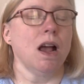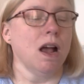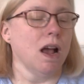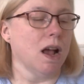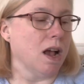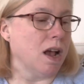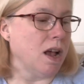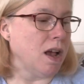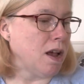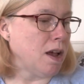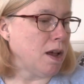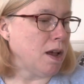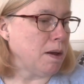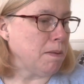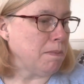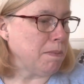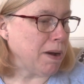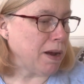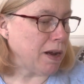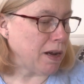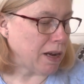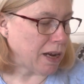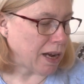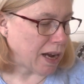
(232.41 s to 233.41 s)

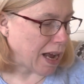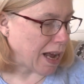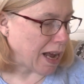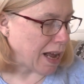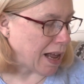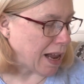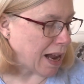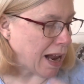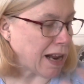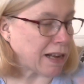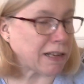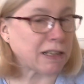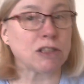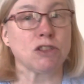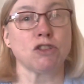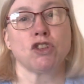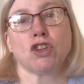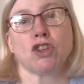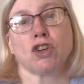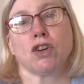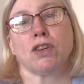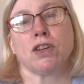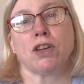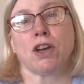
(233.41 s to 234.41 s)
I can
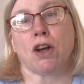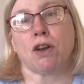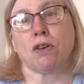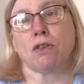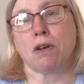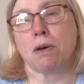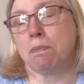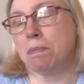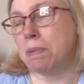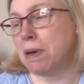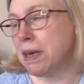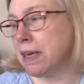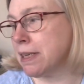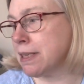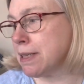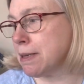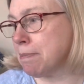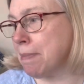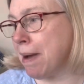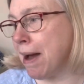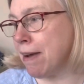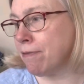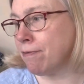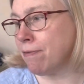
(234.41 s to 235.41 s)
show you on a piece of
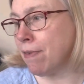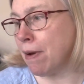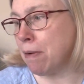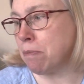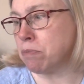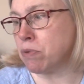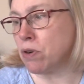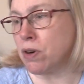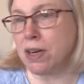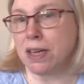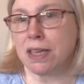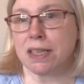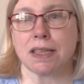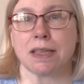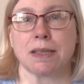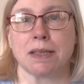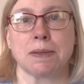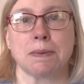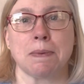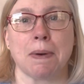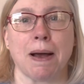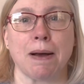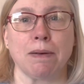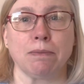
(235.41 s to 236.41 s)
my fabrics as
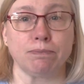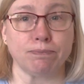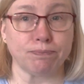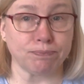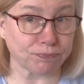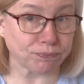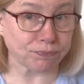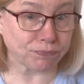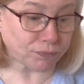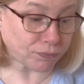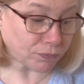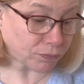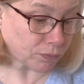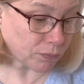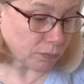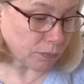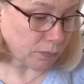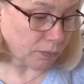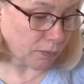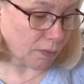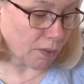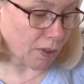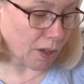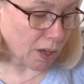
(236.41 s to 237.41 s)
well,
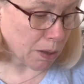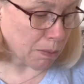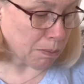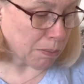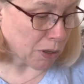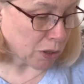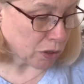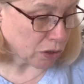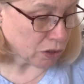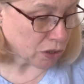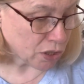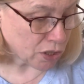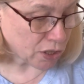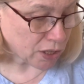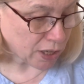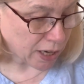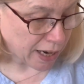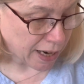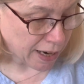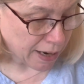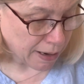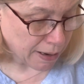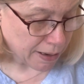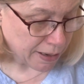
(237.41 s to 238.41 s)
but
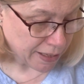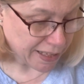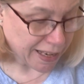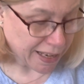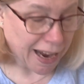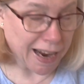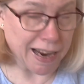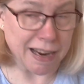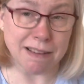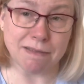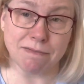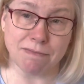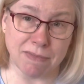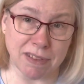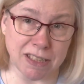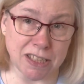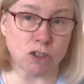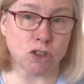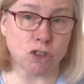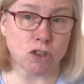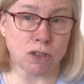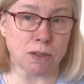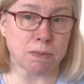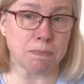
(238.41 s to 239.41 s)
yeah, it's
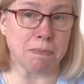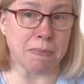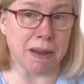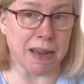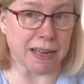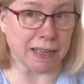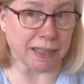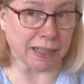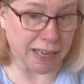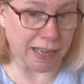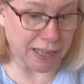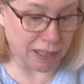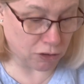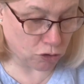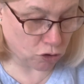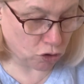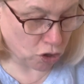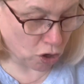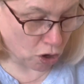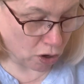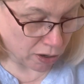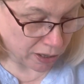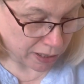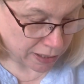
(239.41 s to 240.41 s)
just mainly
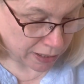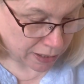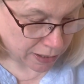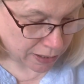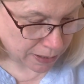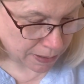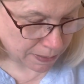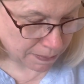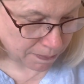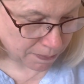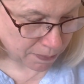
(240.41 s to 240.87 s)
choice.